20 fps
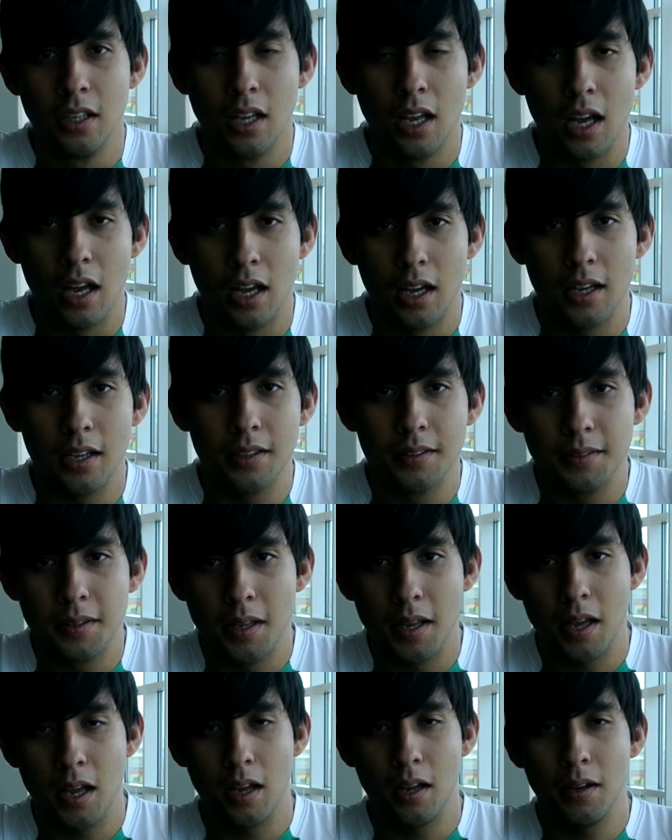
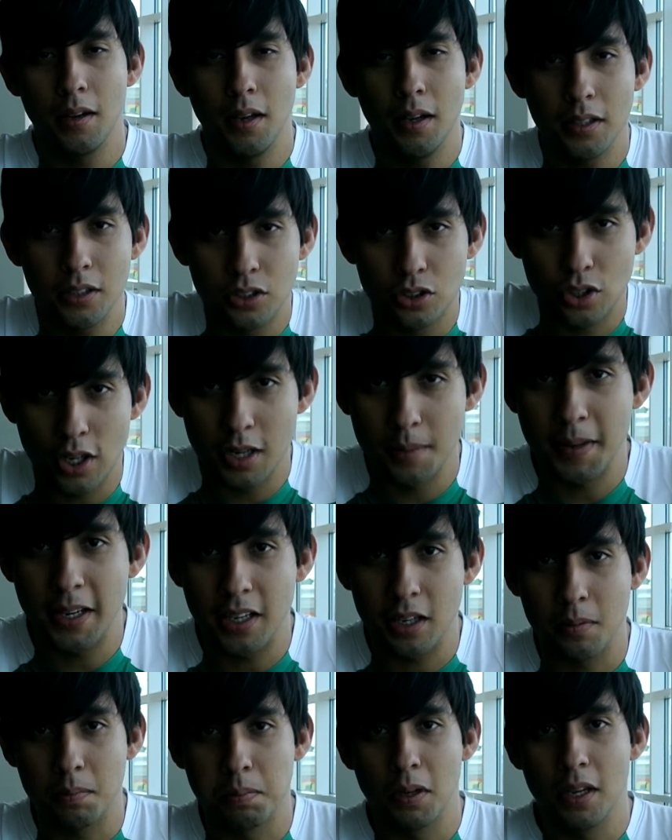Try to make
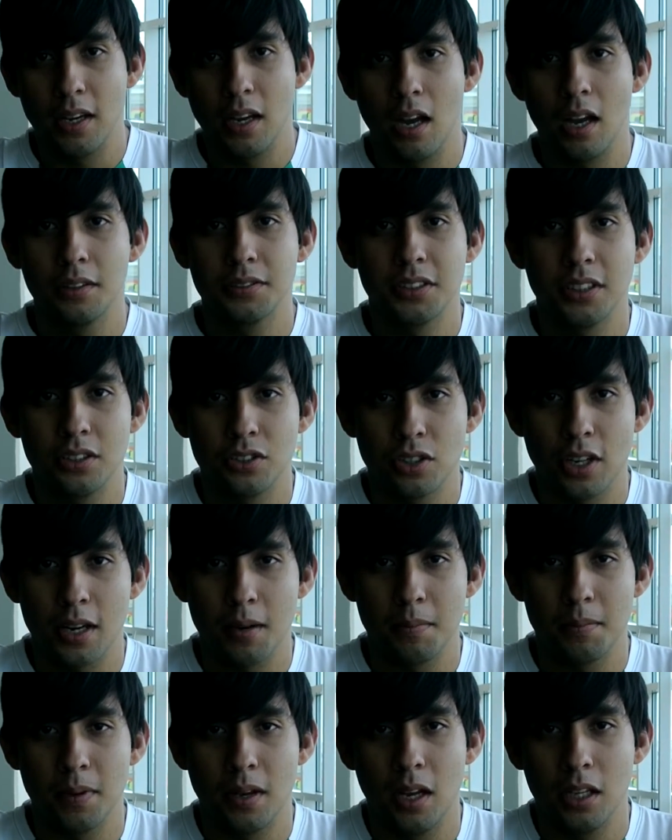it to playoffs and try to
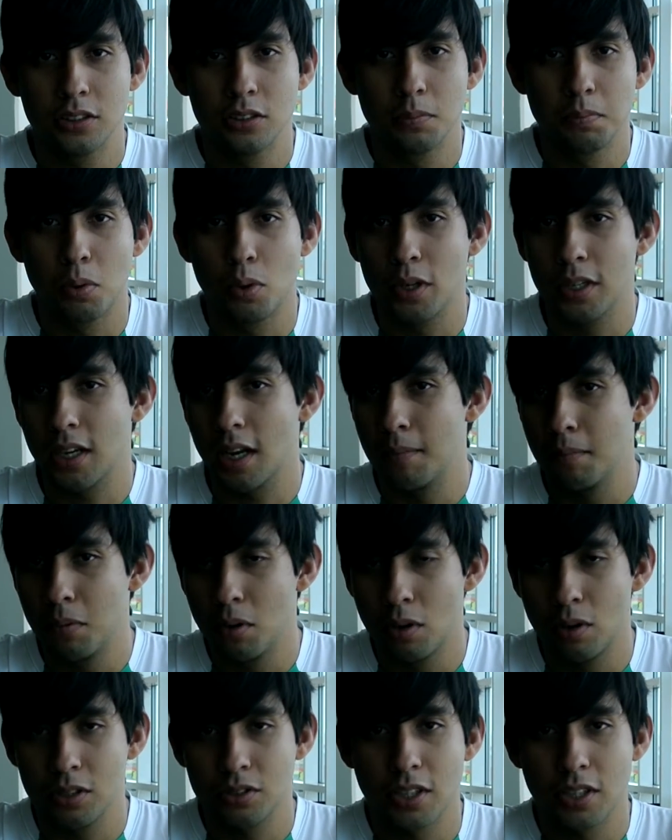support Gamboa,